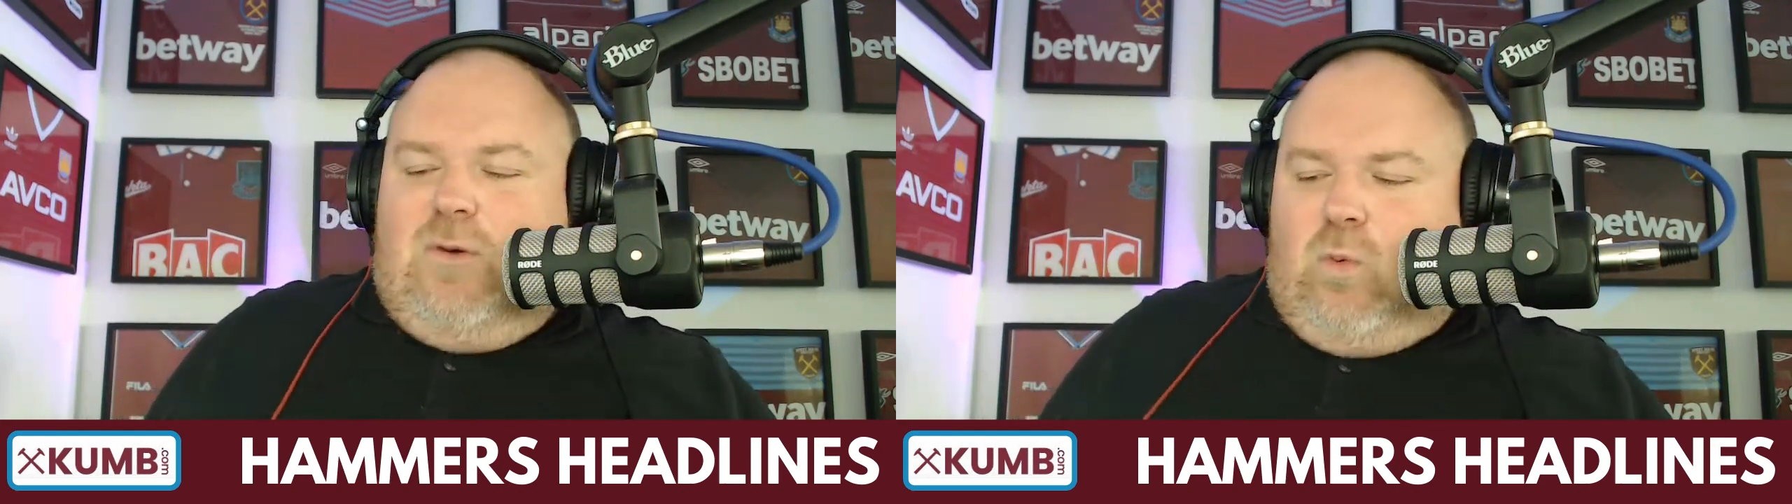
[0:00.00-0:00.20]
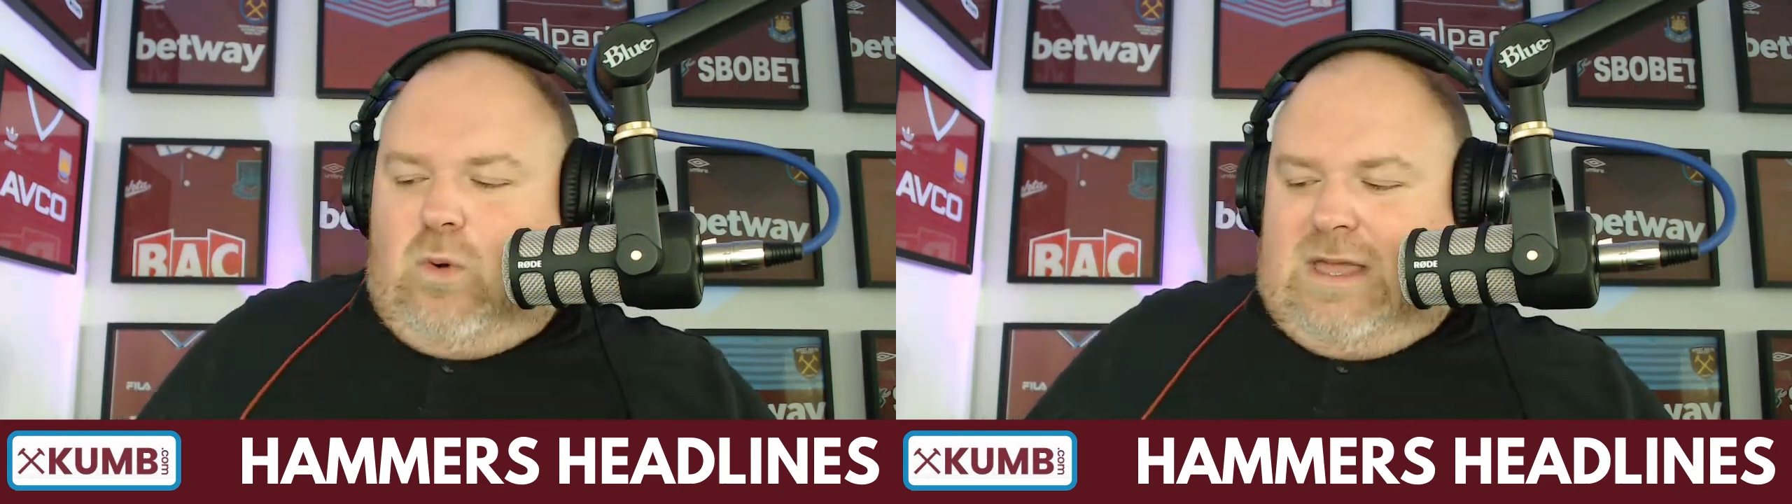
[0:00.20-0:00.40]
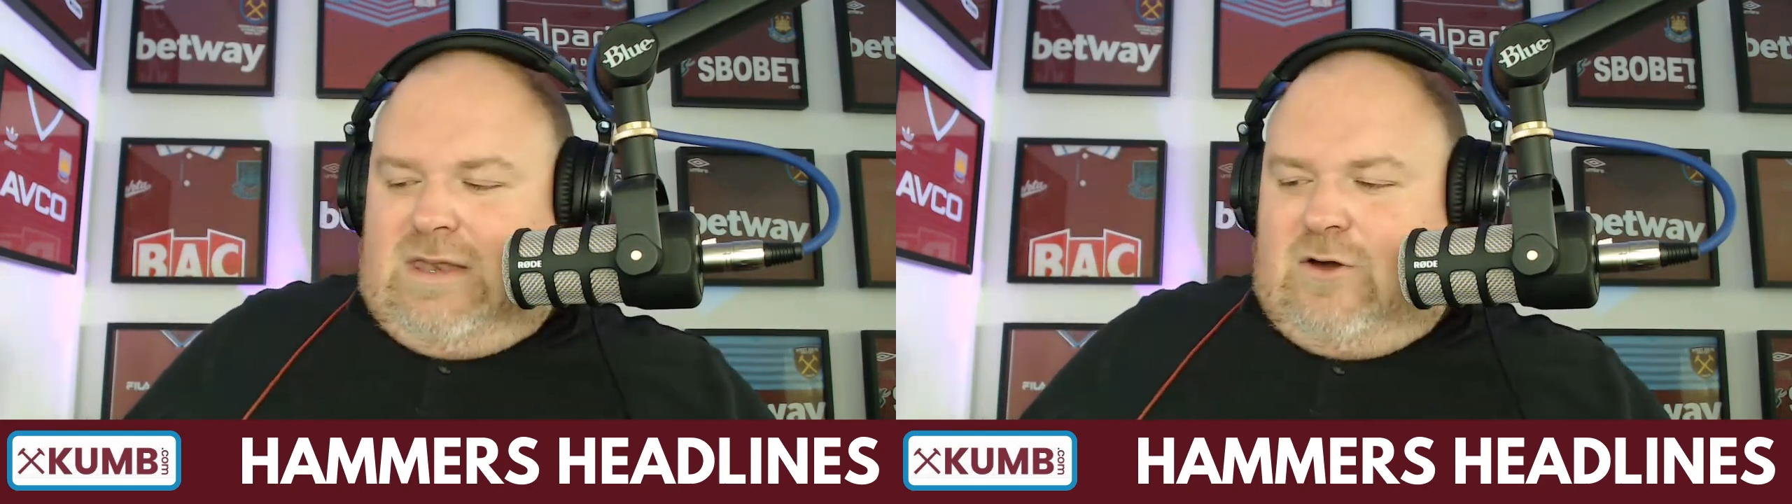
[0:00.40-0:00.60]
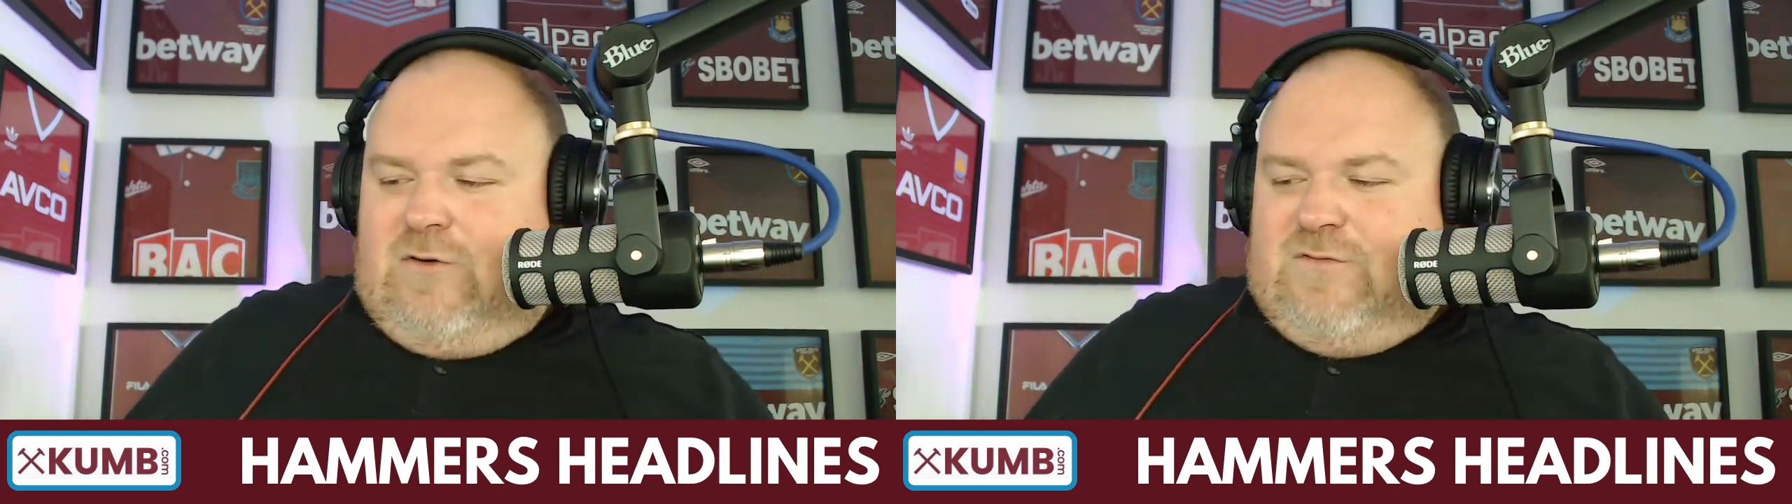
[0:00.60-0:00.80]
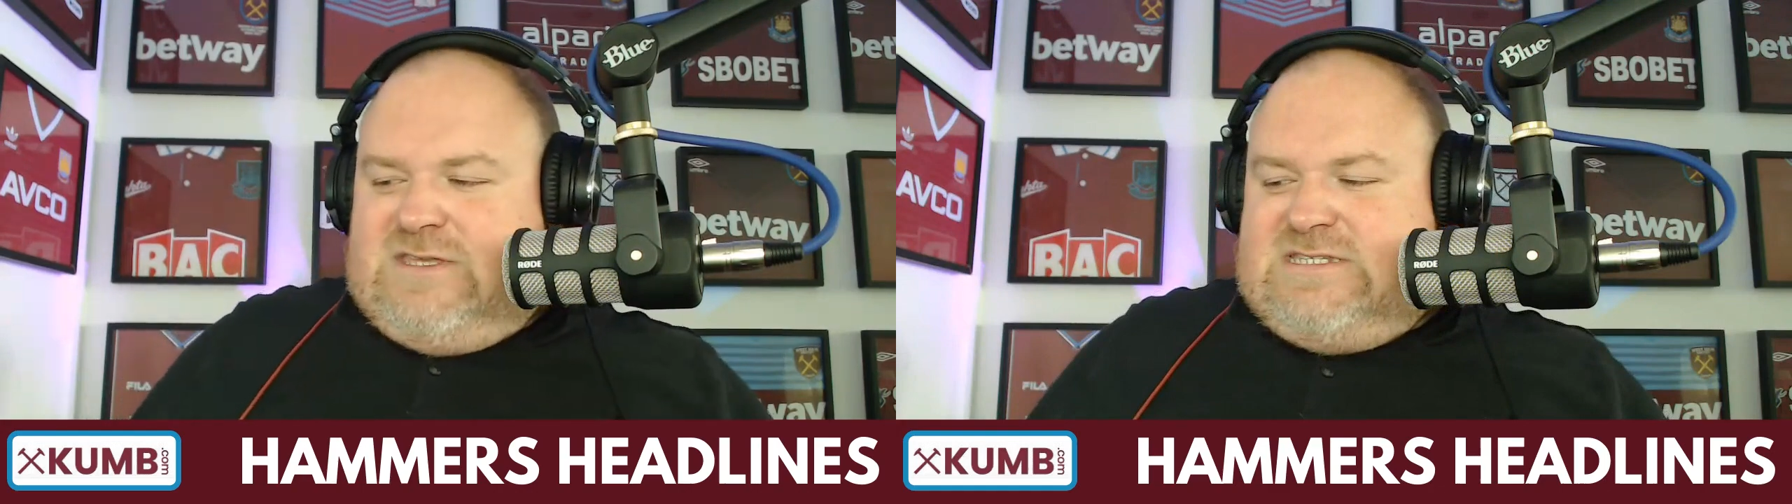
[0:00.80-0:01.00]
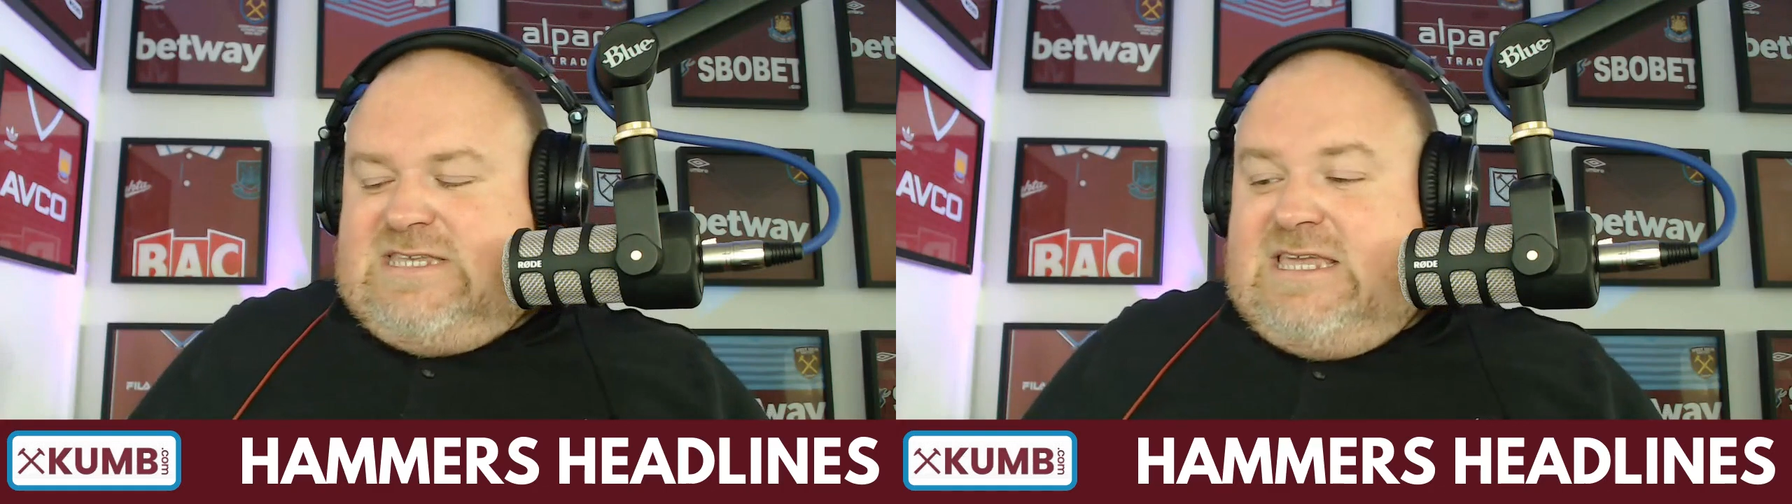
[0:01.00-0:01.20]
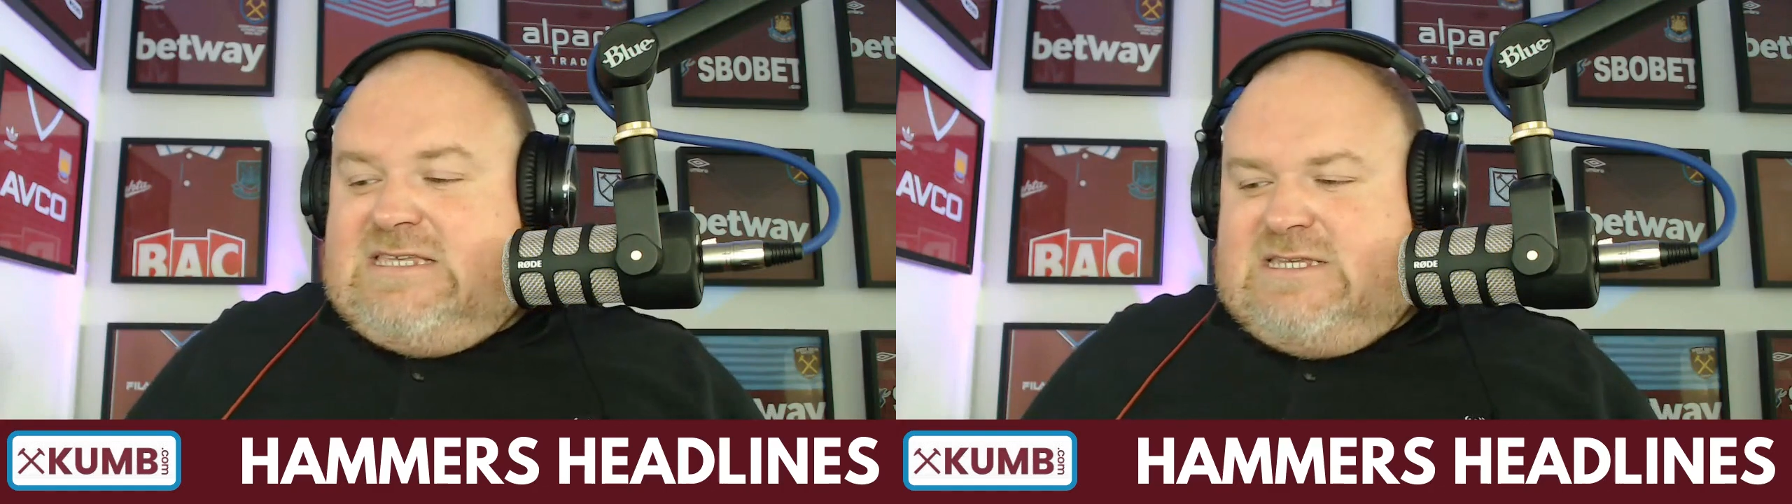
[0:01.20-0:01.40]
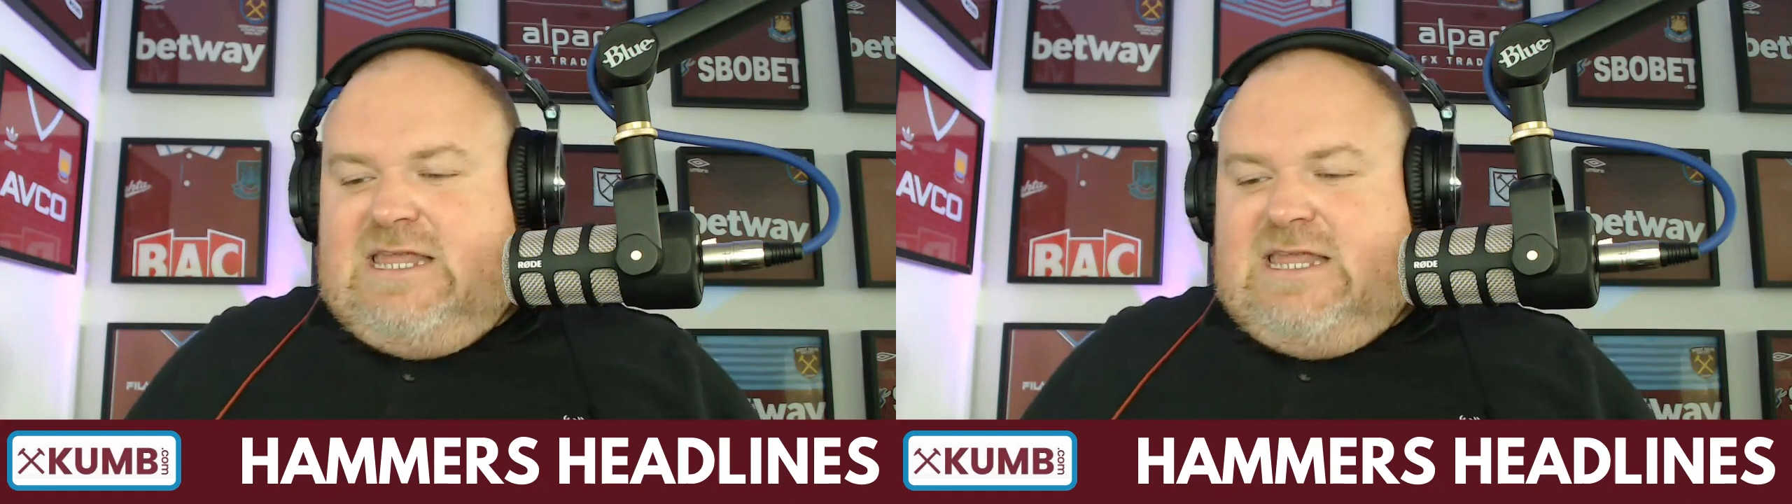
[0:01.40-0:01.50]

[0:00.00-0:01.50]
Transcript: win of the season.